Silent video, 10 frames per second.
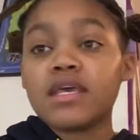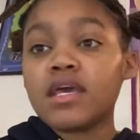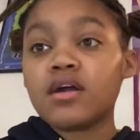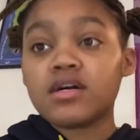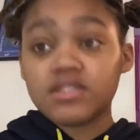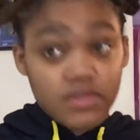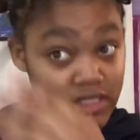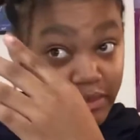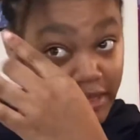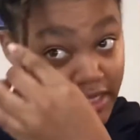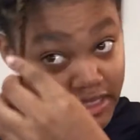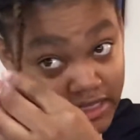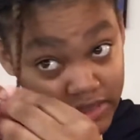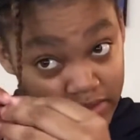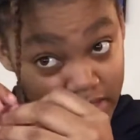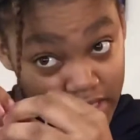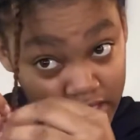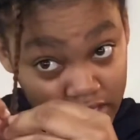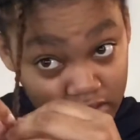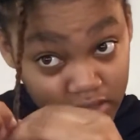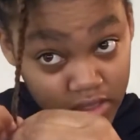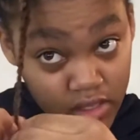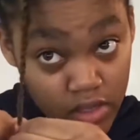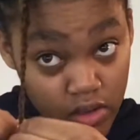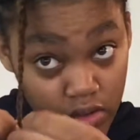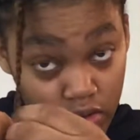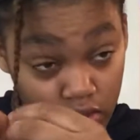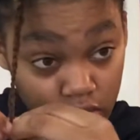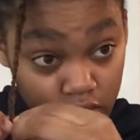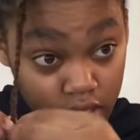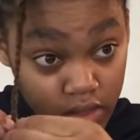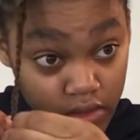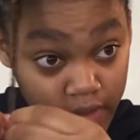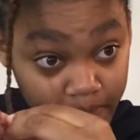and also explain to you the history on